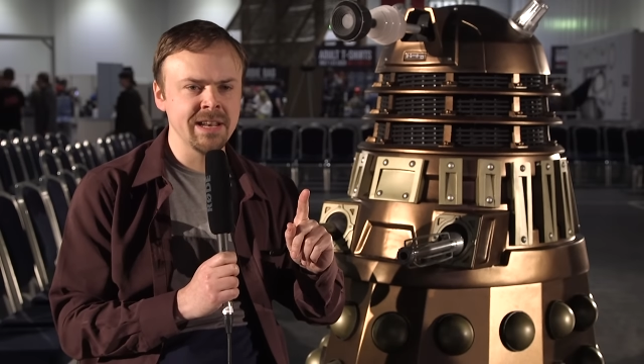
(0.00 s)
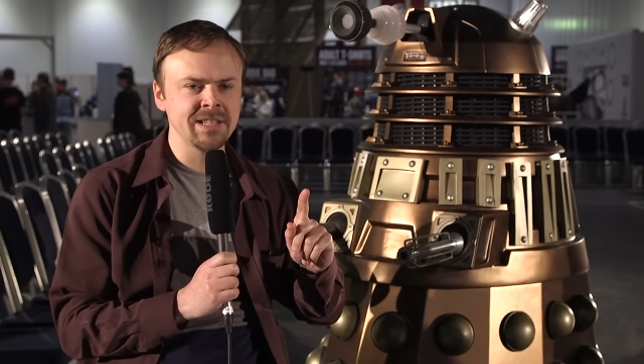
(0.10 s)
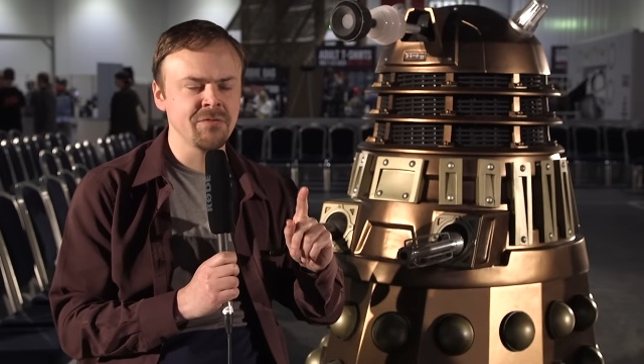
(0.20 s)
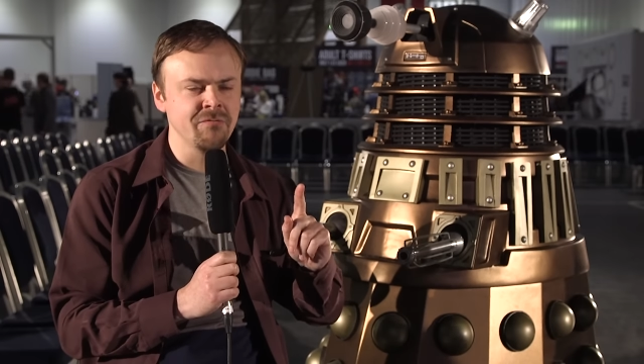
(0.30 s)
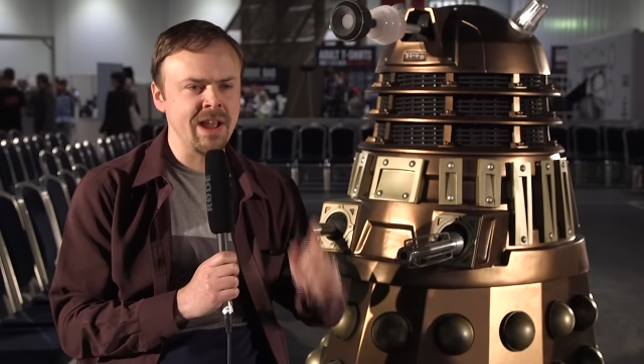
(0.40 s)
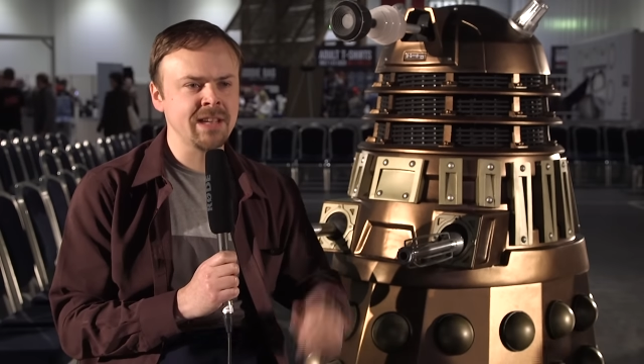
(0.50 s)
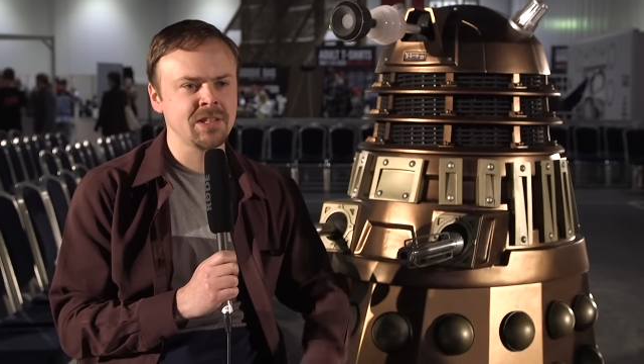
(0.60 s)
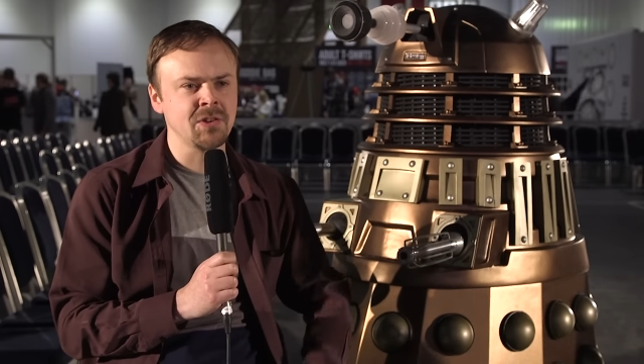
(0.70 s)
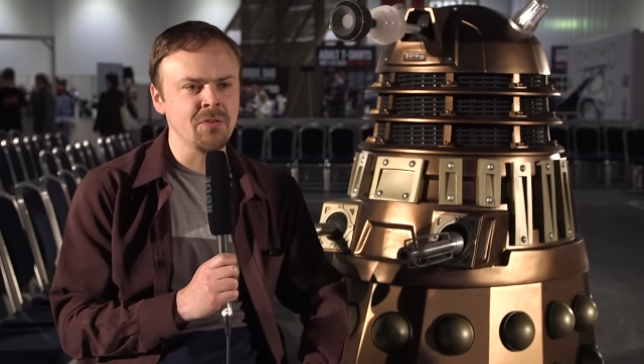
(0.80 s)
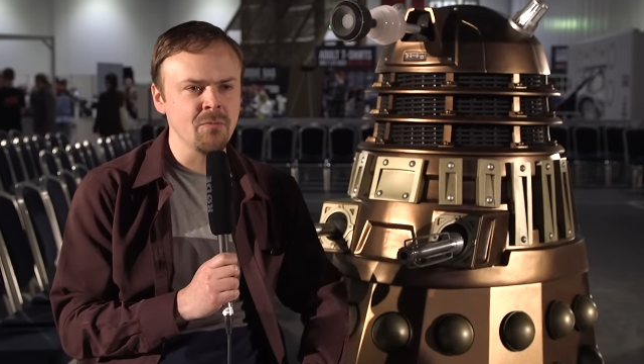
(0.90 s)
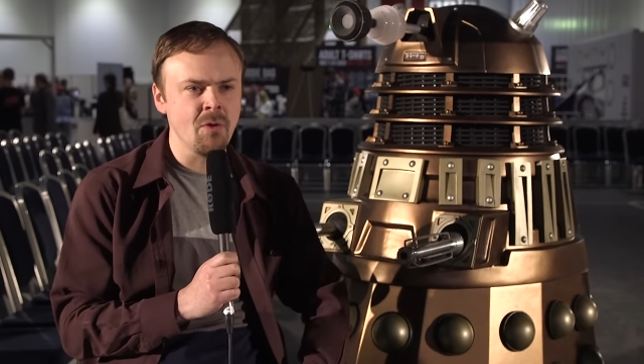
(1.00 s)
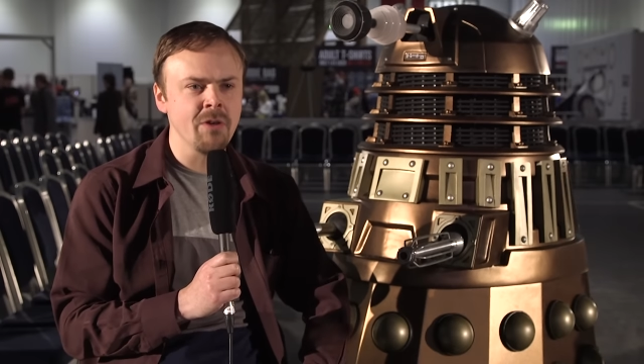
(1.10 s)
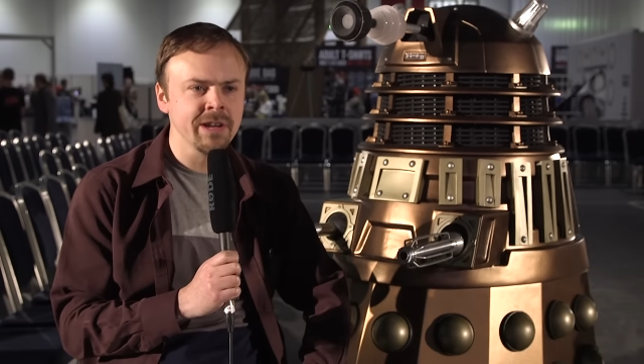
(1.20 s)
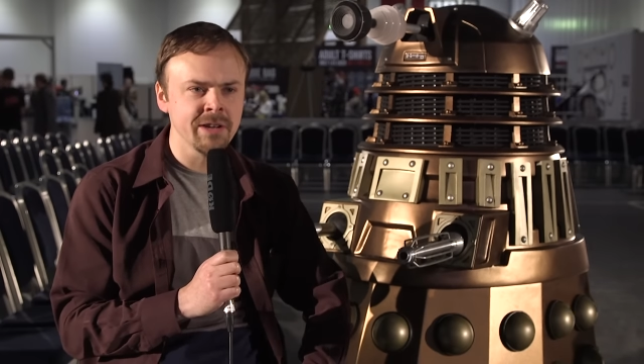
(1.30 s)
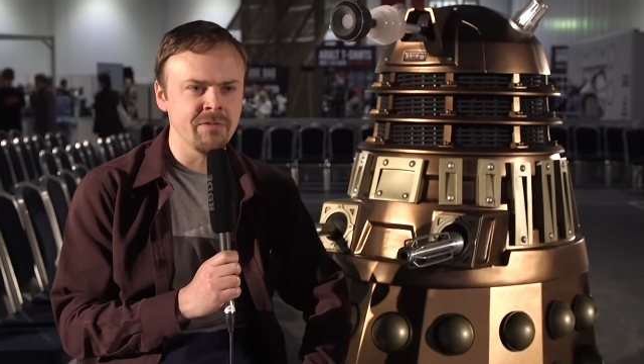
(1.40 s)
and it's the Raston
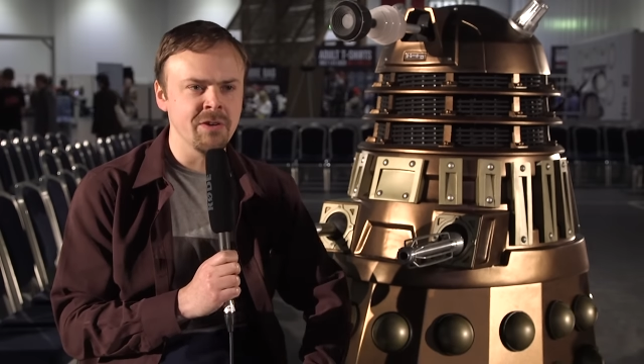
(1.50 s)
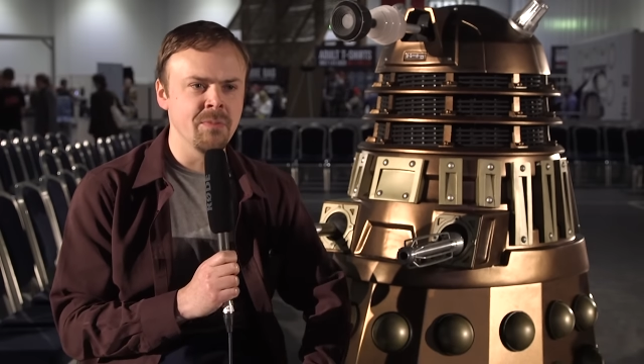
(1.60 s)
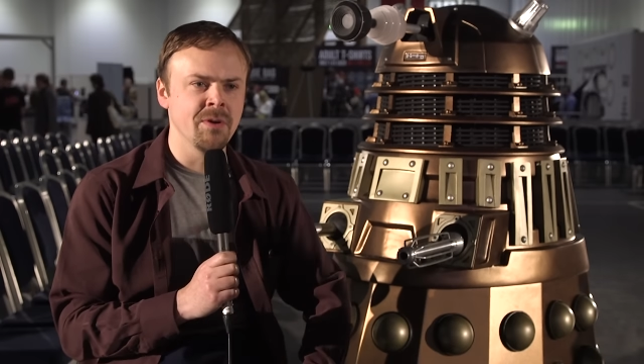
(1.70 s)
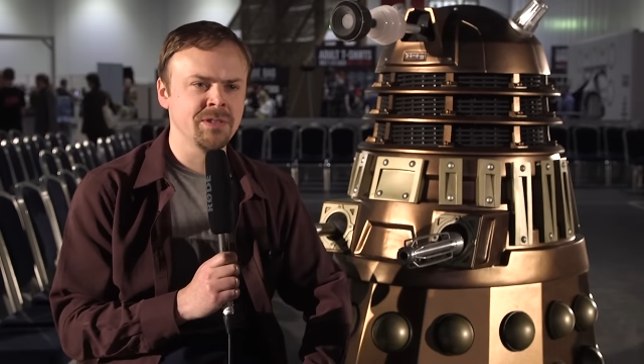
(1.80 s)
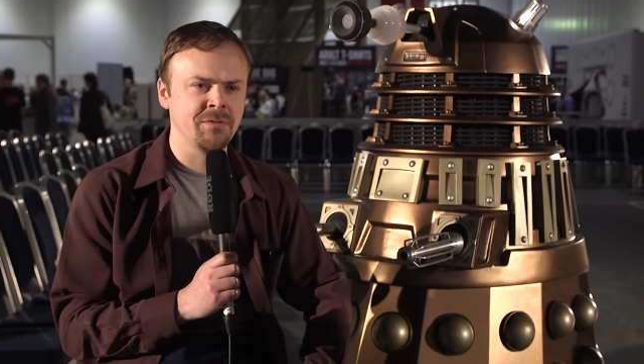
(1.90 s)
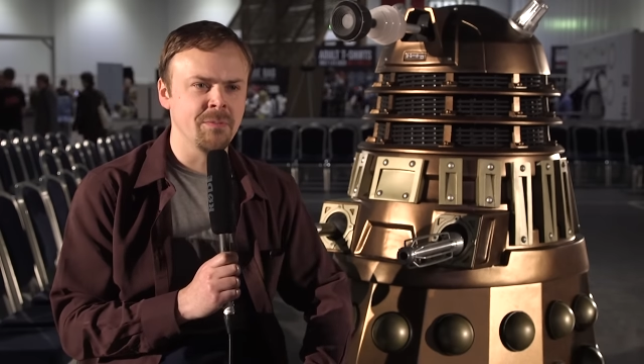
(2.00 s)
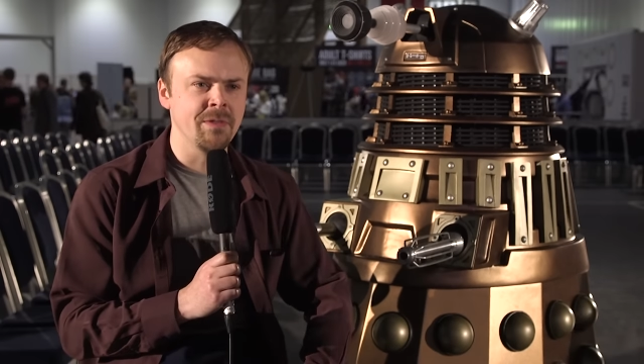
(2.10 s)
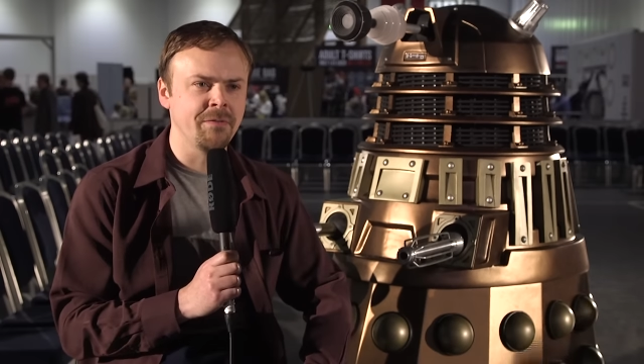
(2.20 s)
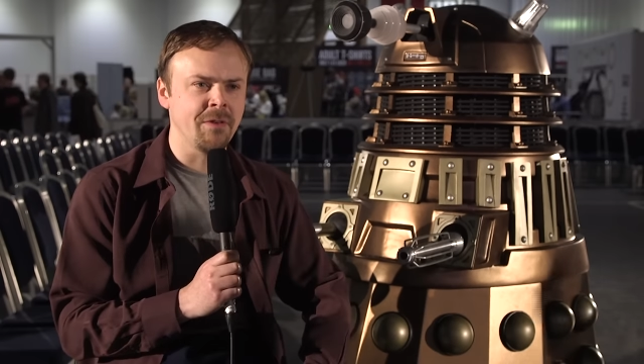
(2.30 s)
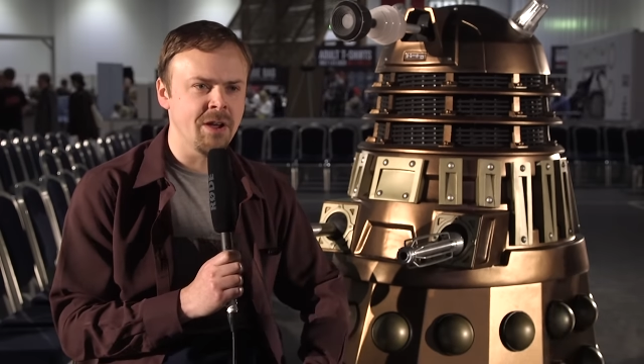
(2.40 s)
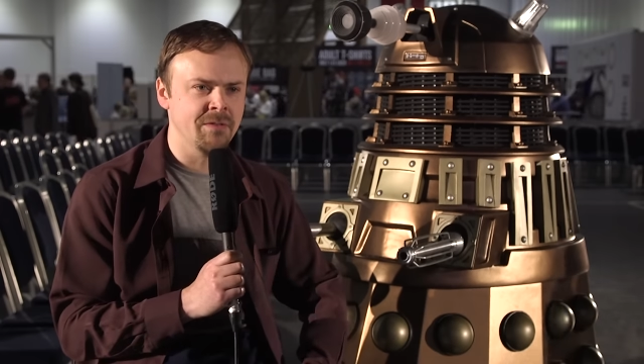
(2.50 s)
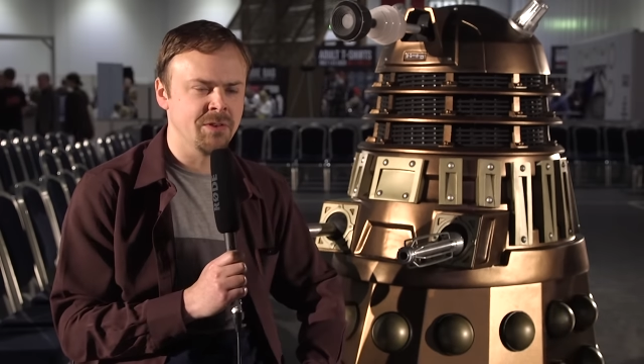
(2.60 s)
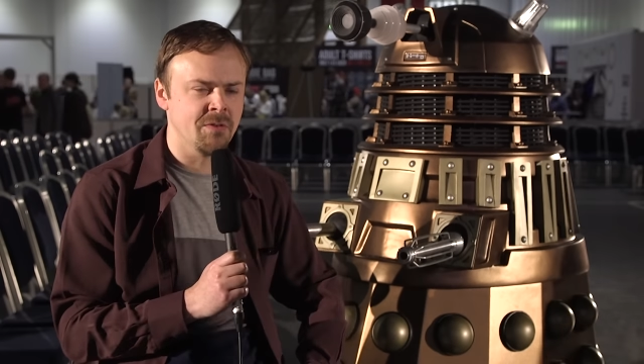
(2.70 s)
warrior robot from The Five